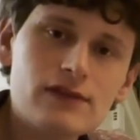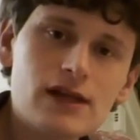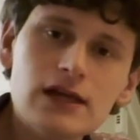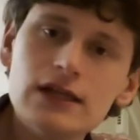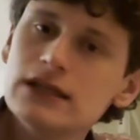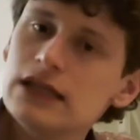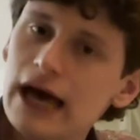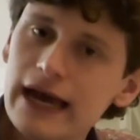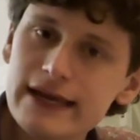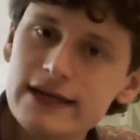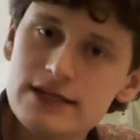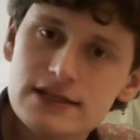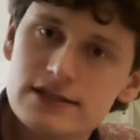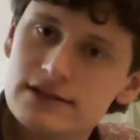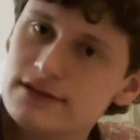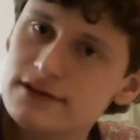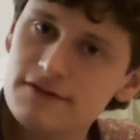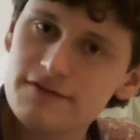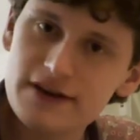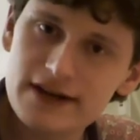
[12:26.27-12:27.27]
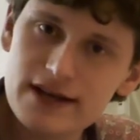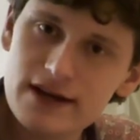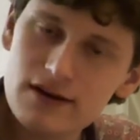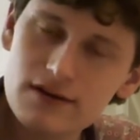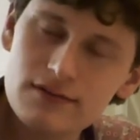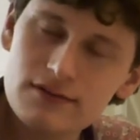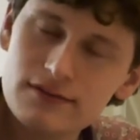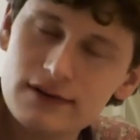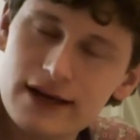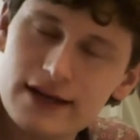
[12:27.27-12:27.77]
like the
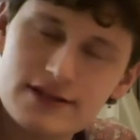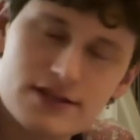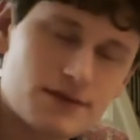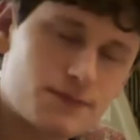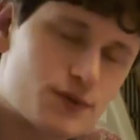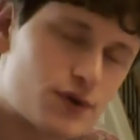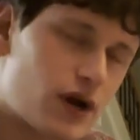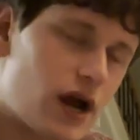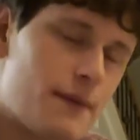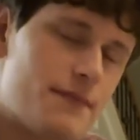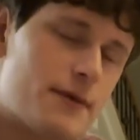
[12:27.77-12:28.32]
video and subscribe,